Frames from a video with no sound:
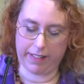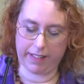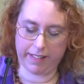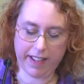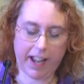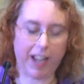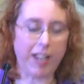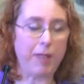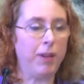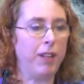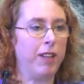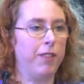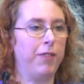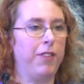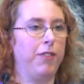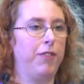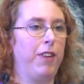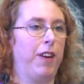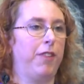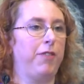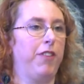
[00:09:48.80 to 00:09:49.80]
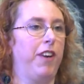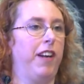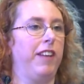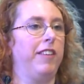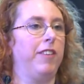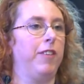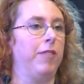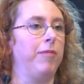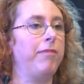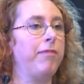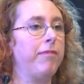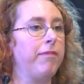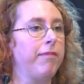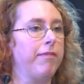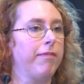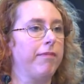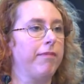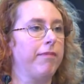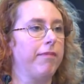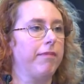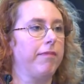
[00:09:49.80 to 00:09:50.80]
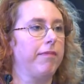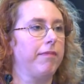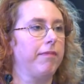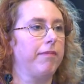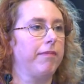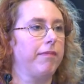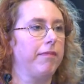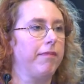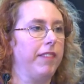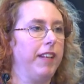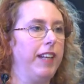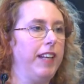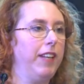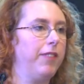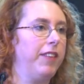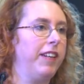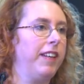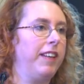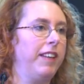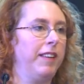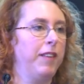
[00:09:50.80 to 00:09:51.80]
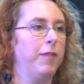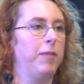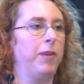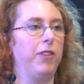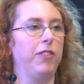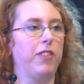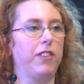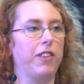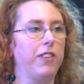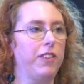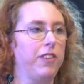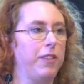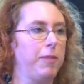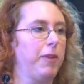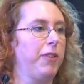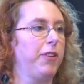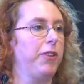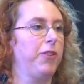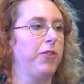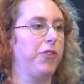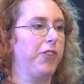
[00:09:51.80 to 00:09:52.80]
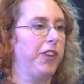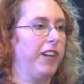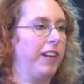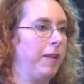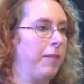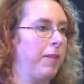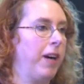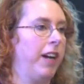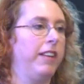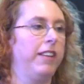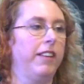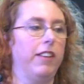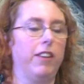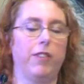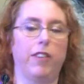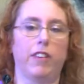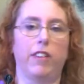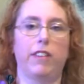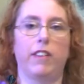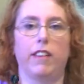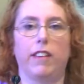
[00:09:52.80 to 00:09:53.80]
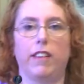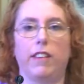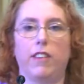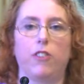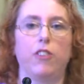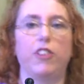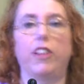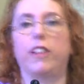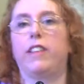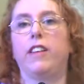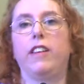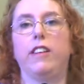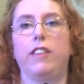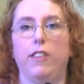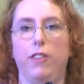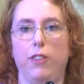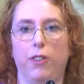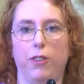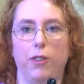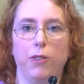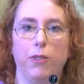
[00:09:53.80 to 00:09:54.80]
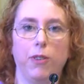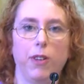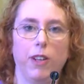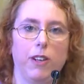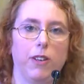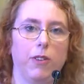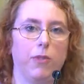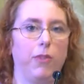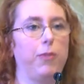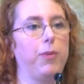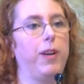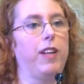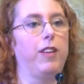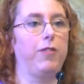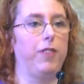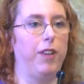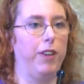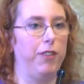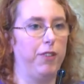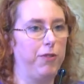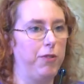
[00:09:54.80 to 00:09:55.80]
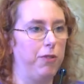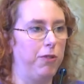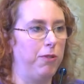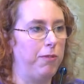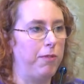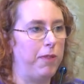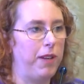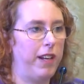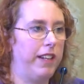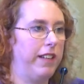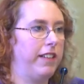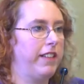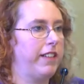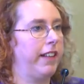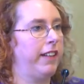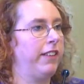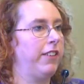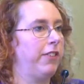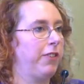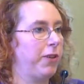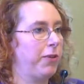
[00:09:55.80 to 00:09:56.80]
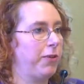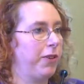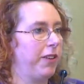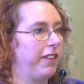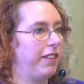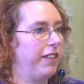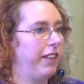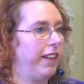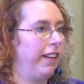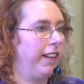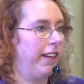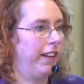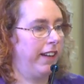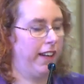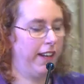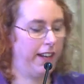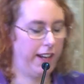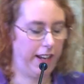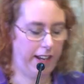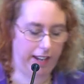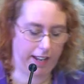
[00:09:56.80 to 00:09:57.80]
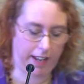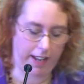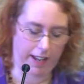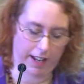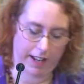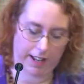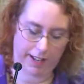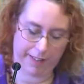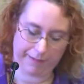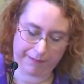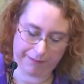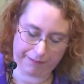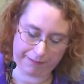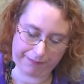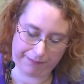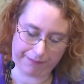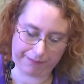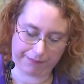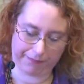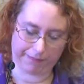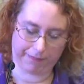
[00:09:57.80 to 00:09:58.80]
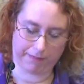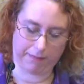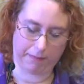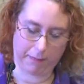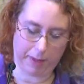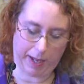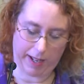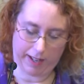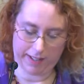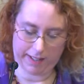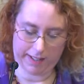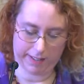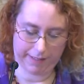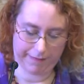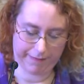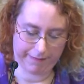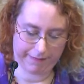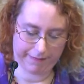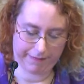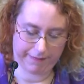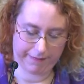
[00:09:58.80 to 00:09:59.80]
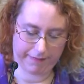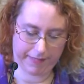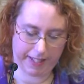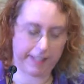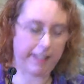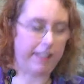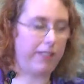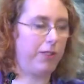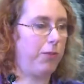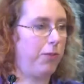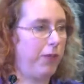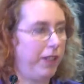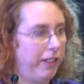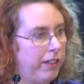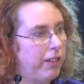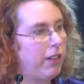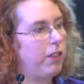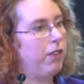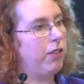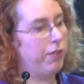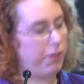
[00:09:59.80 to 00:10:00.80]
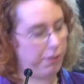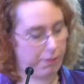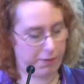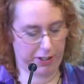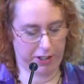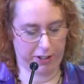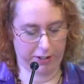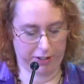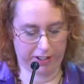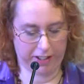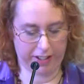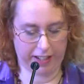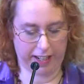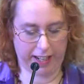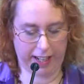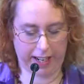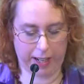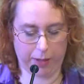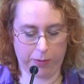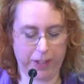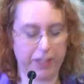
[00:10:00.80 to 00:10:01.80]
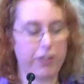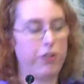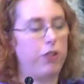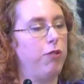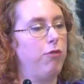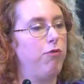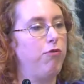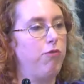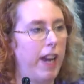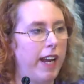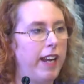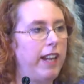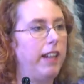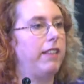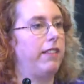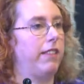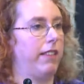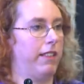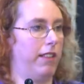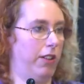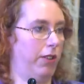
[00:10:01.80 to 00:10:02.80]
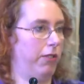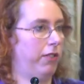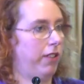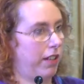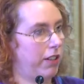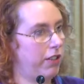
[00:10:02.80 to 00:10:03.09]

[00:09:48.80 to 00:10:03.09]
timing of the referendum, even the most conspiratorially minded of us, has got nothing to do with welfare reform and gender equality. But it is a window of opportunity in which to raise those